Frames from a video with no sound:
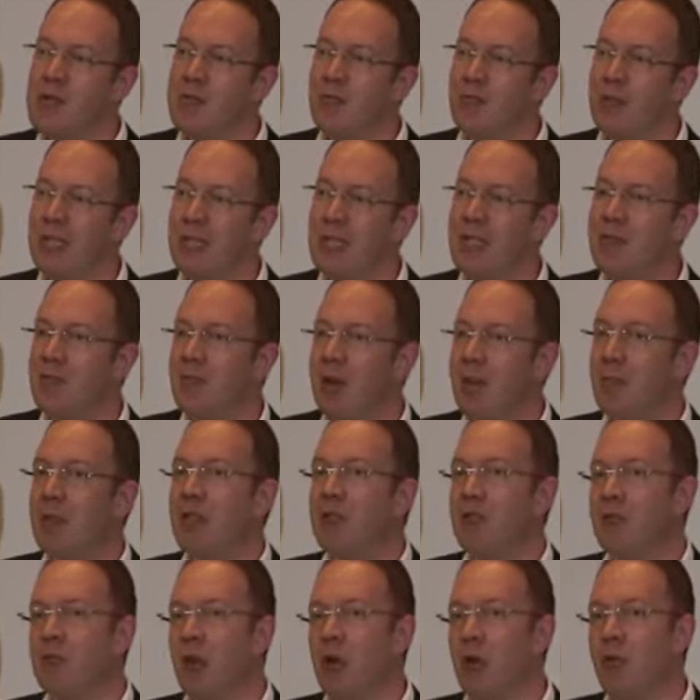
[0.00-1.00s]
really
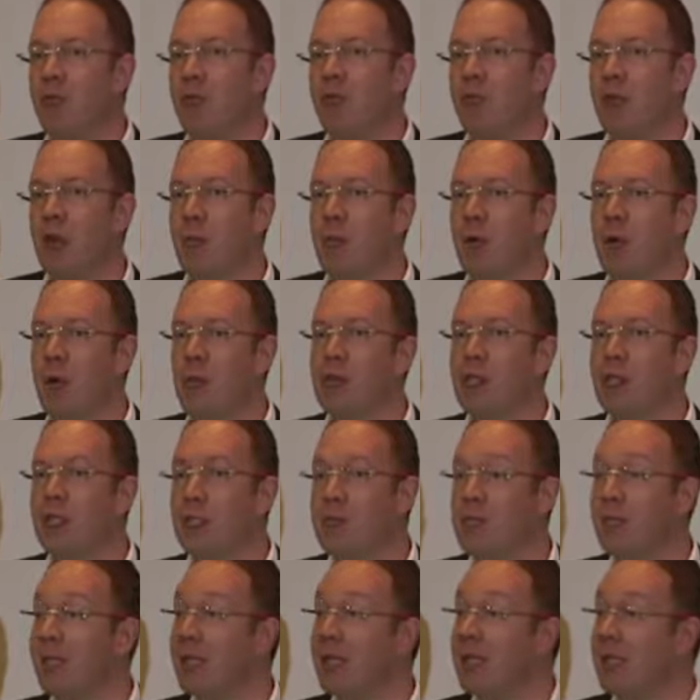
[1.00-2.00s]
rapid growth of the
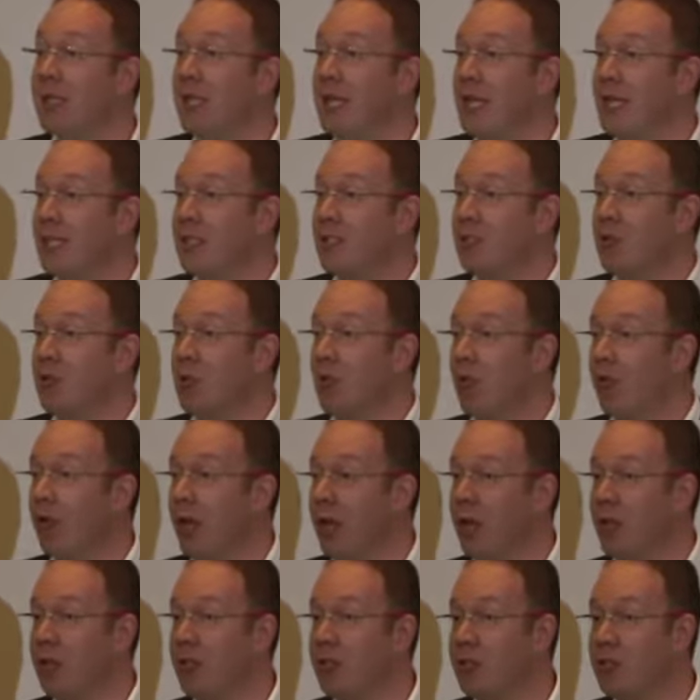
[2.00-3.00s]
emerging middle class all
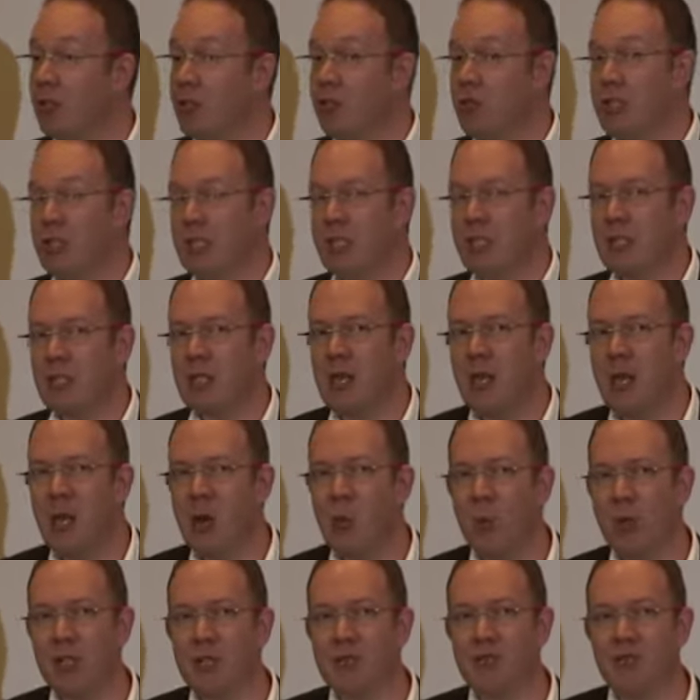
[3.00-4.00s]
around this continent,
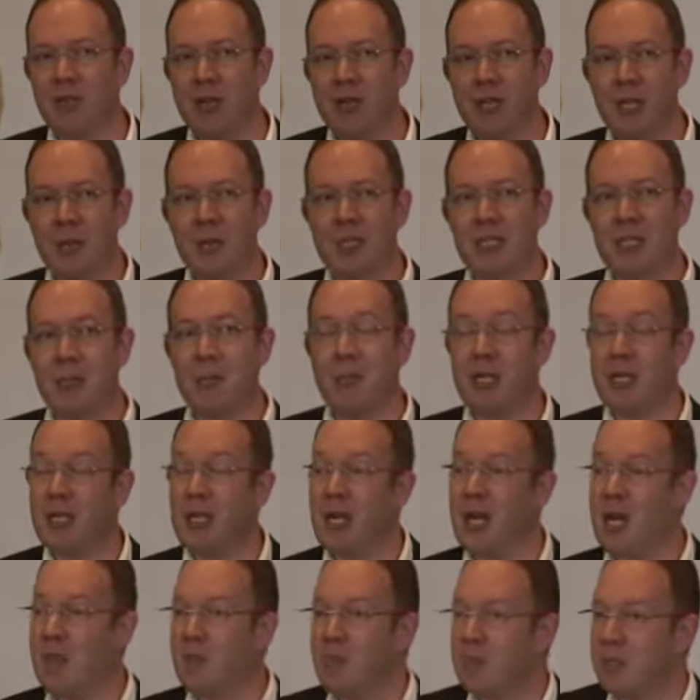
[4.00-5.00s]
which fundamentally
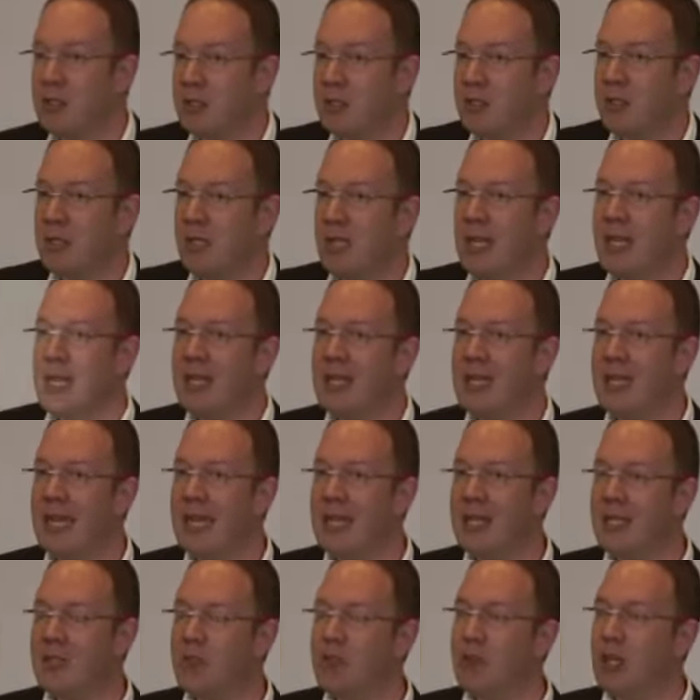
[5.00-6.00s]
becomes
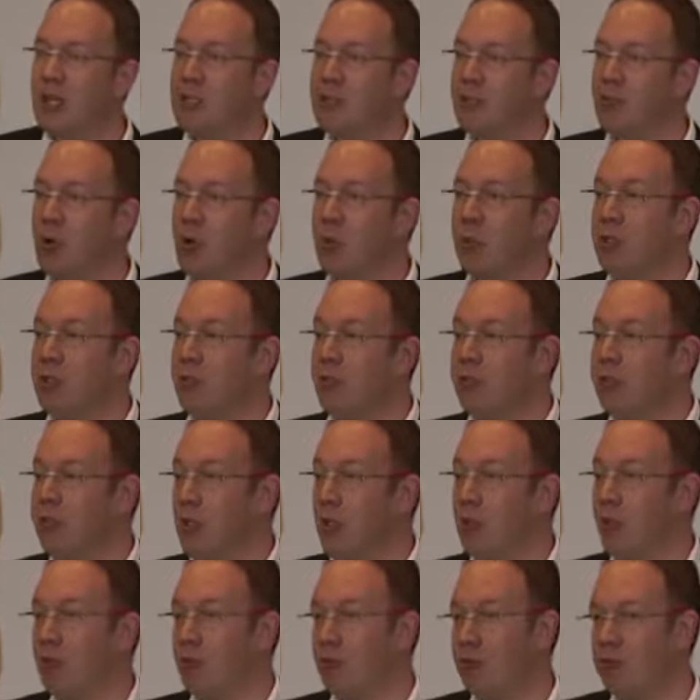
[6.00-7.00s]
then the transformative
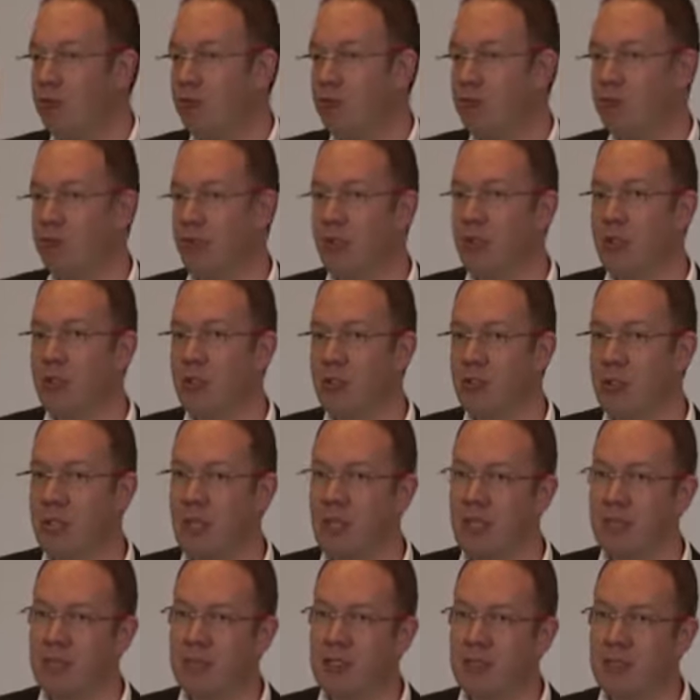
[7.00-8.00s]
force for the
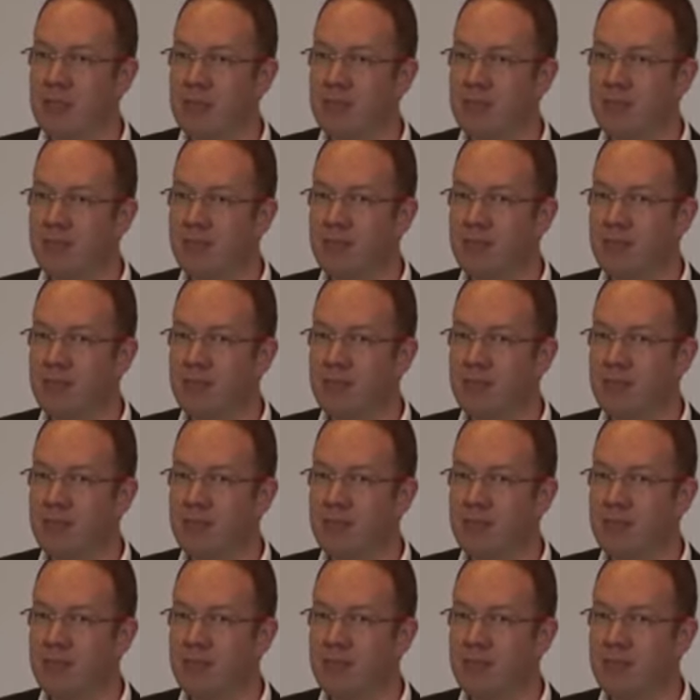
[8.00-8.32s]
societies.